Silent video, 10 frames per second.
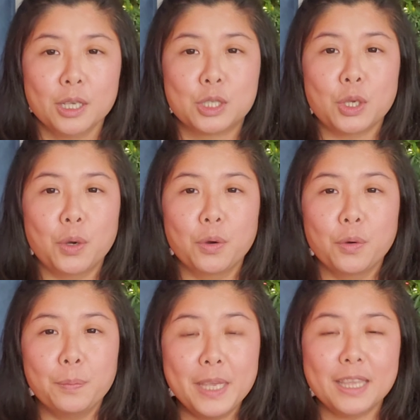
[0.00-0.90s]

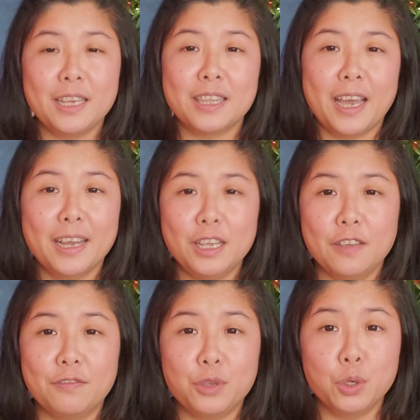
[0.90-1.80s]
So meaning that
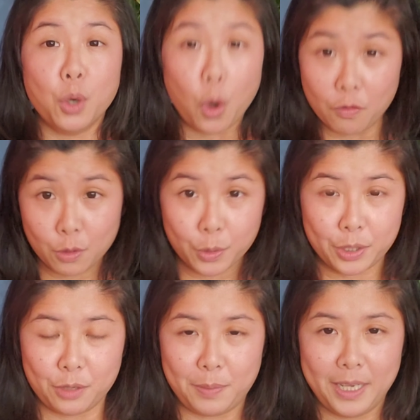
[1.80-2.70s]
if you
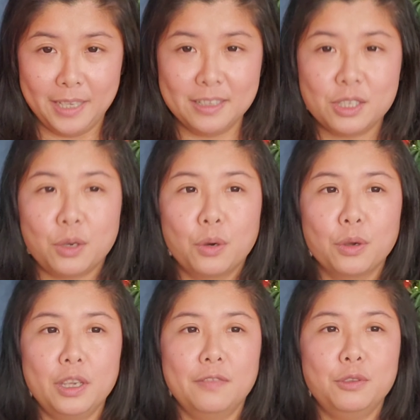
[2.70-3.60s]
overwater your plants
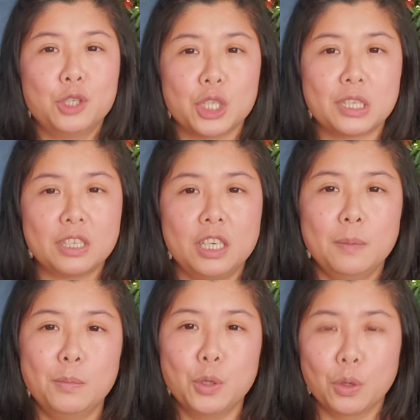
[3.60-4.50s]
or if you just
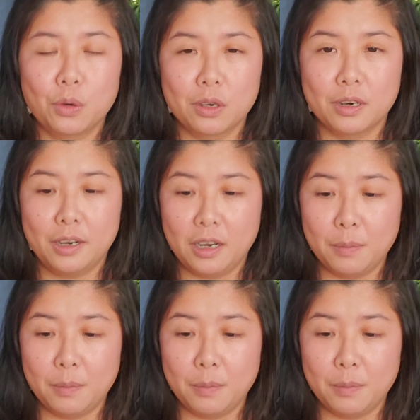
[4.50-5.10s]
keep your